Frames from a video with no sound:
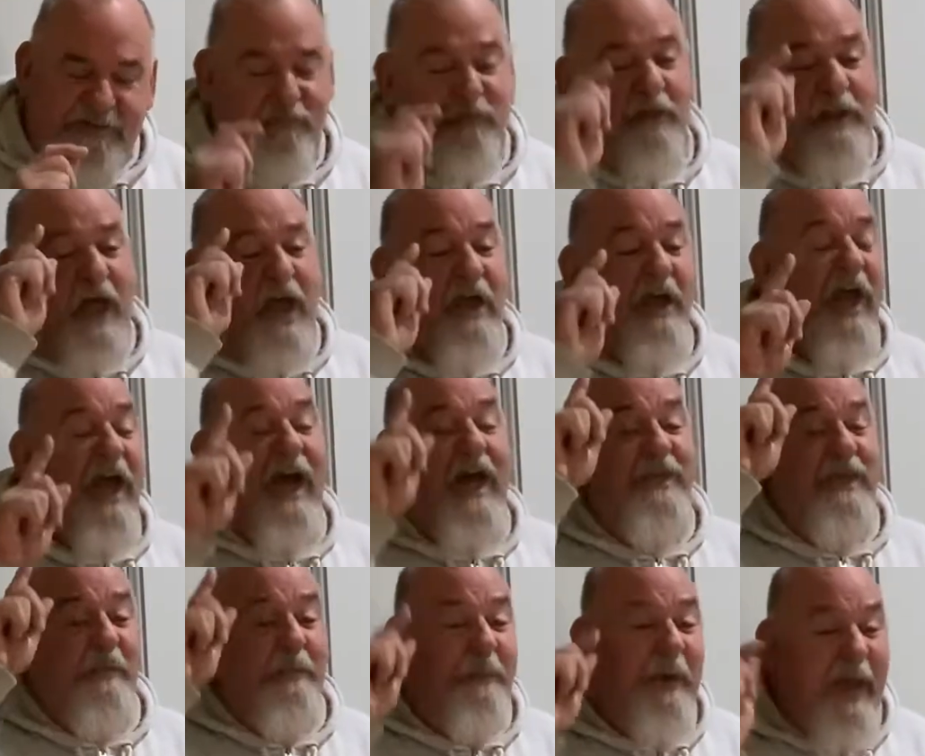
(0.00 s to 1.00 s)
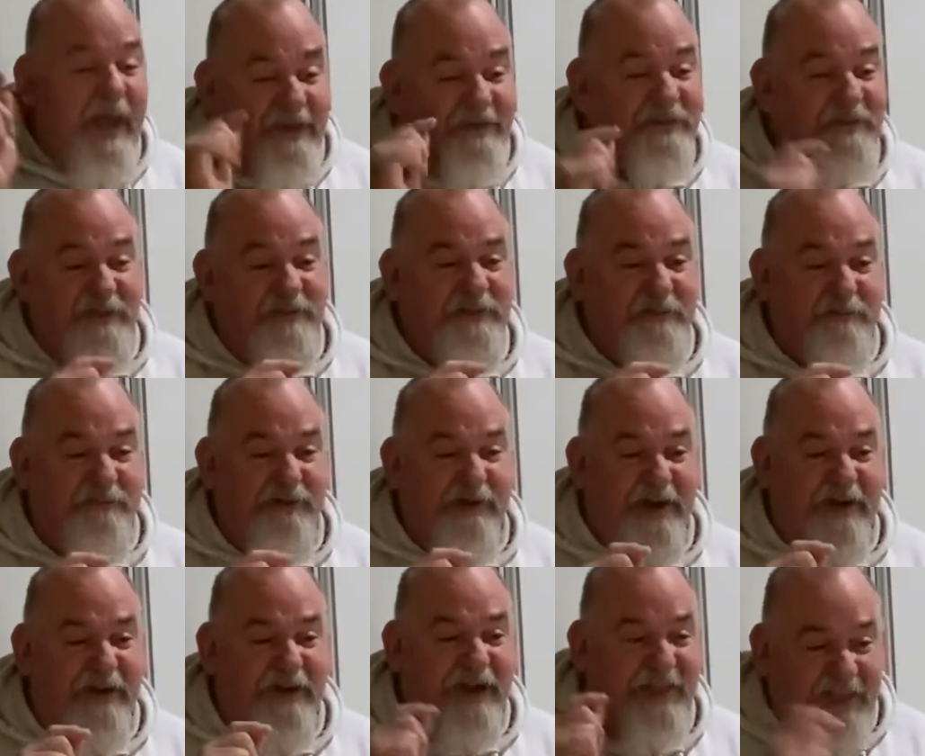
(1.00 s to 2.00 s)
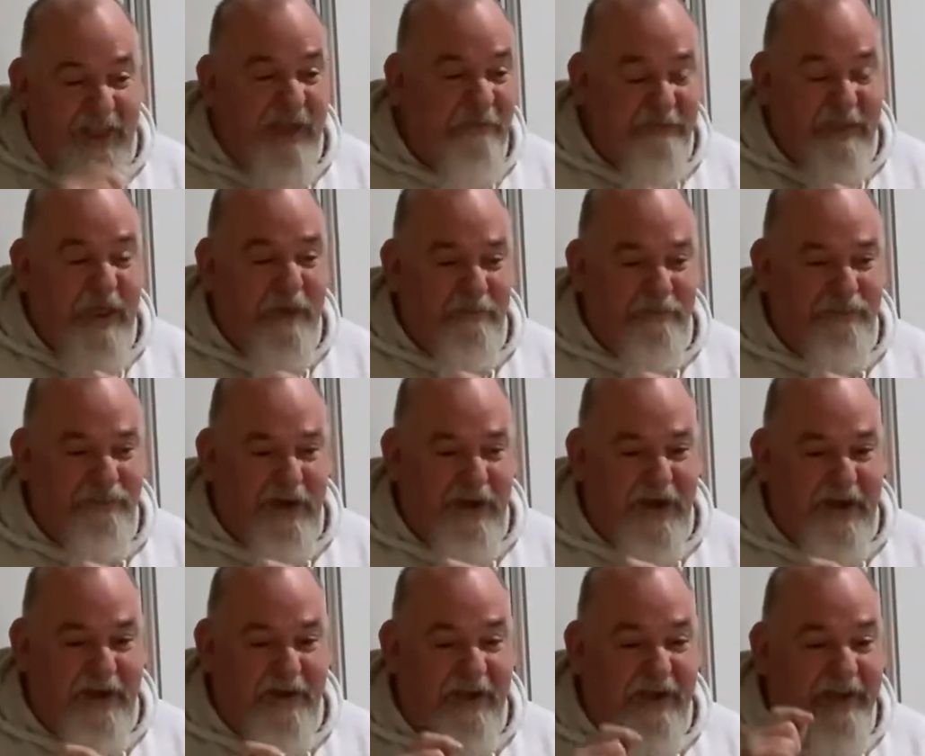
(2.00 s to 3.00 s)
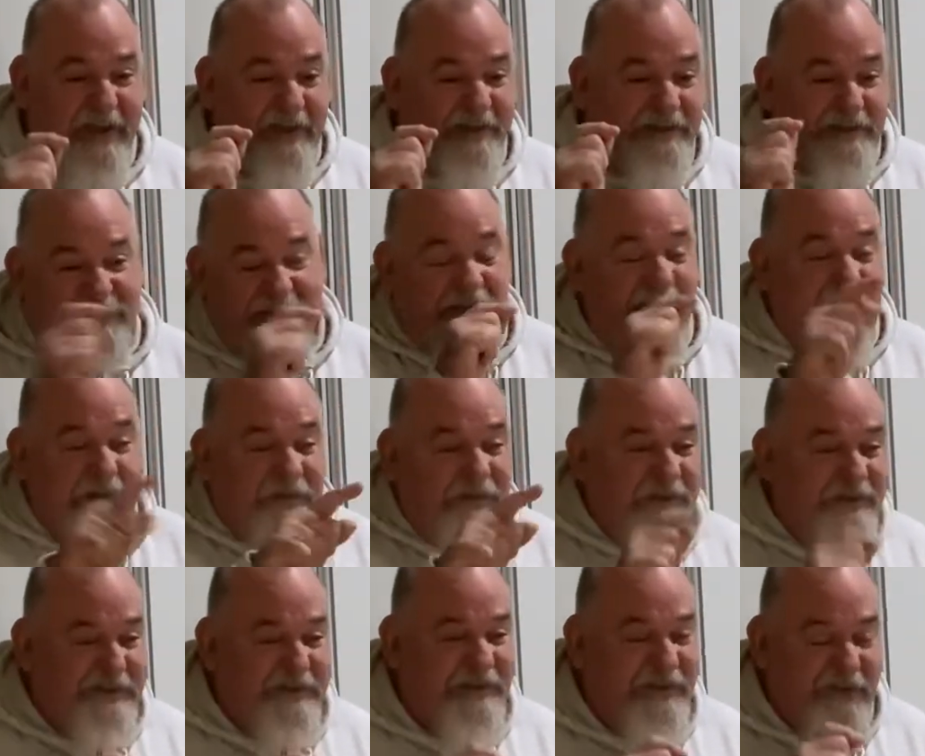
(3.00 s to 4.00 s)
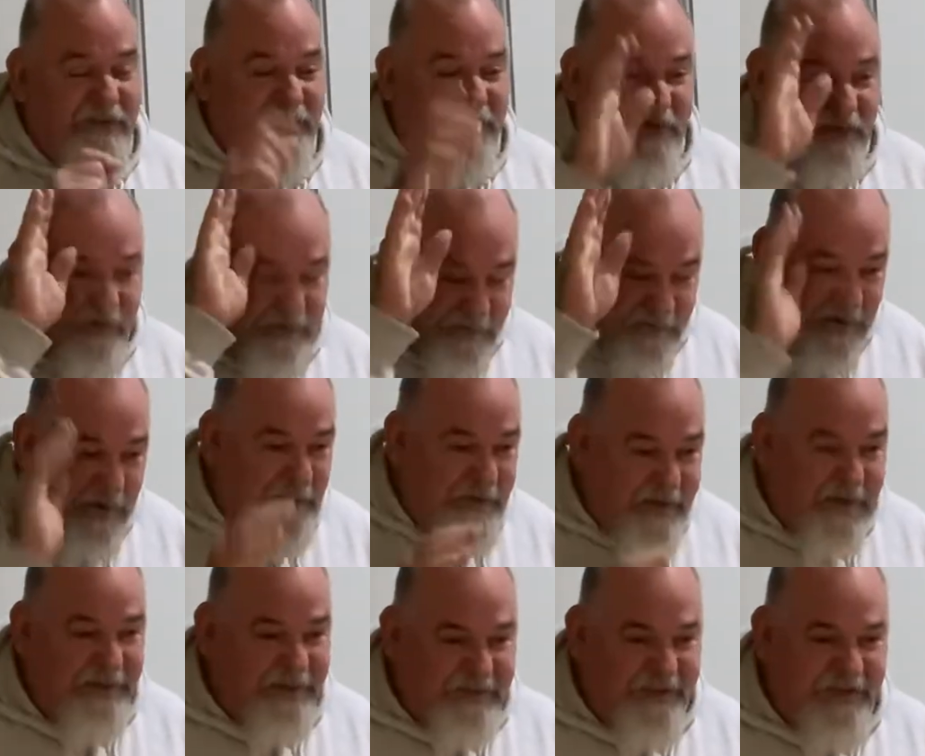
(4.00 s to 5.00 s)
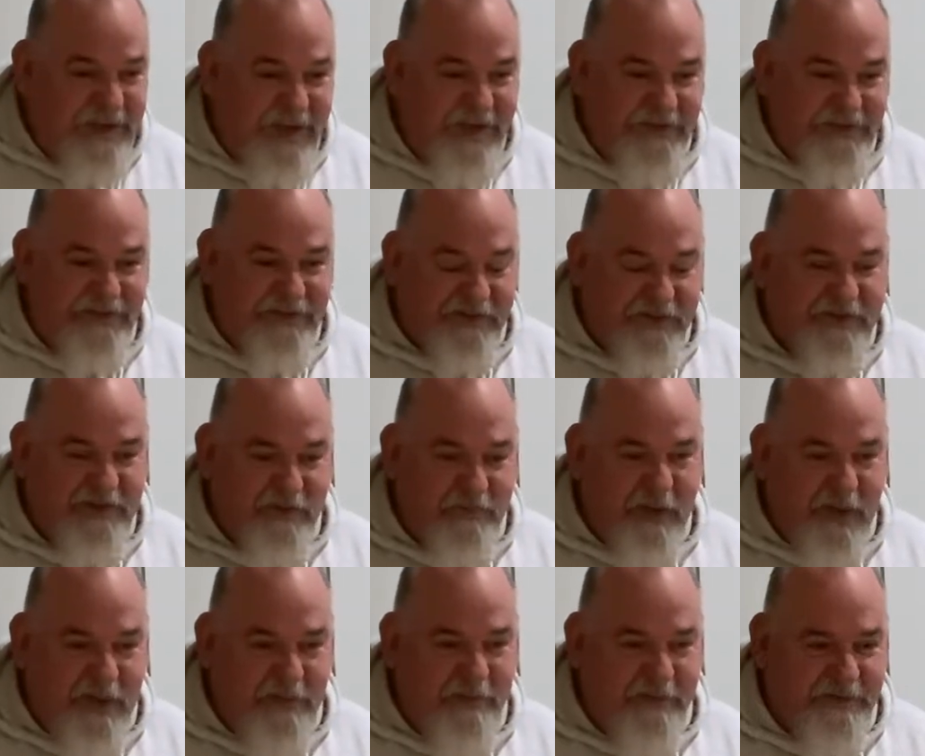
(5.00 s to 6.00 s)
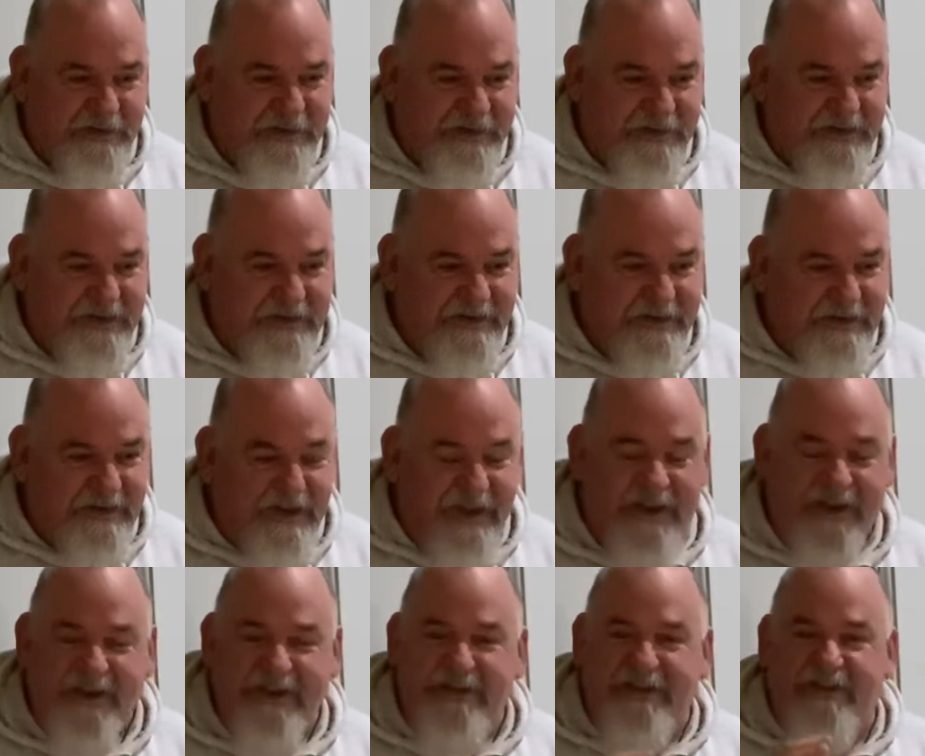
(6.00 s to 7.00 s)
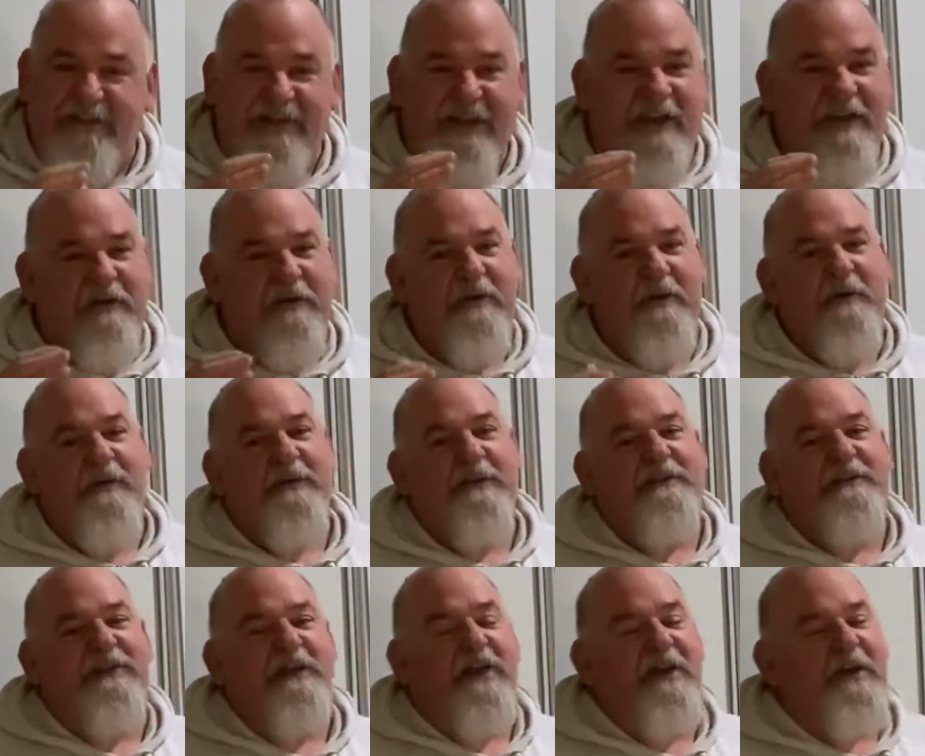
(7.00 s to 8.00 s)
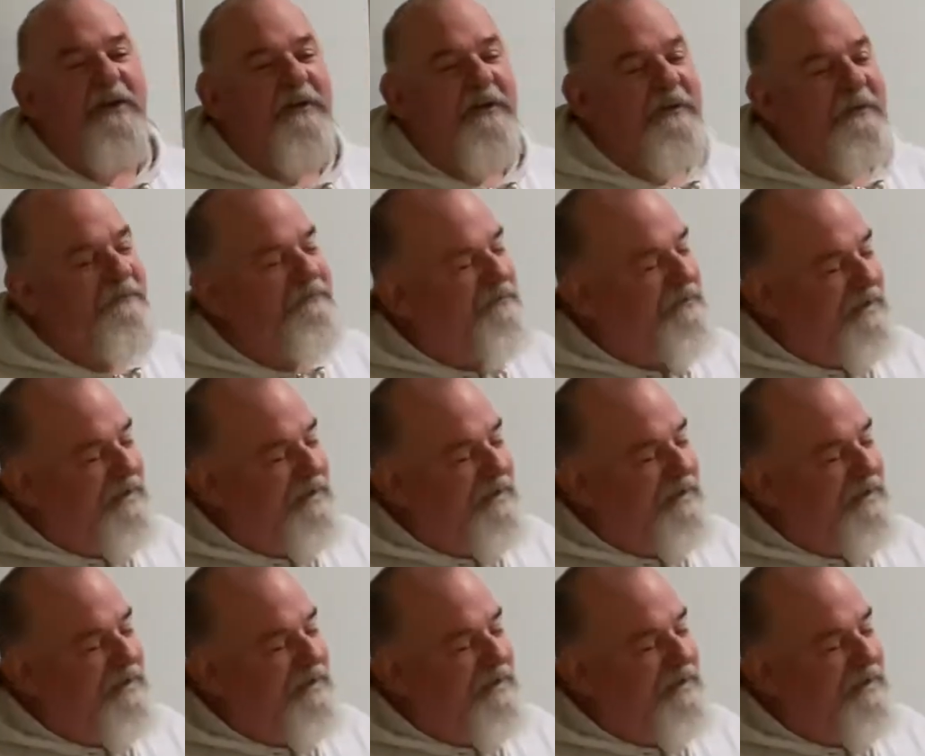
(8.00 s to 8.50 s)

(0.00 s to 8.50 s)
well, the patience prayer. I love that prayer. Just go over and sit in the corner and I'll get to that in just a moment. And I'm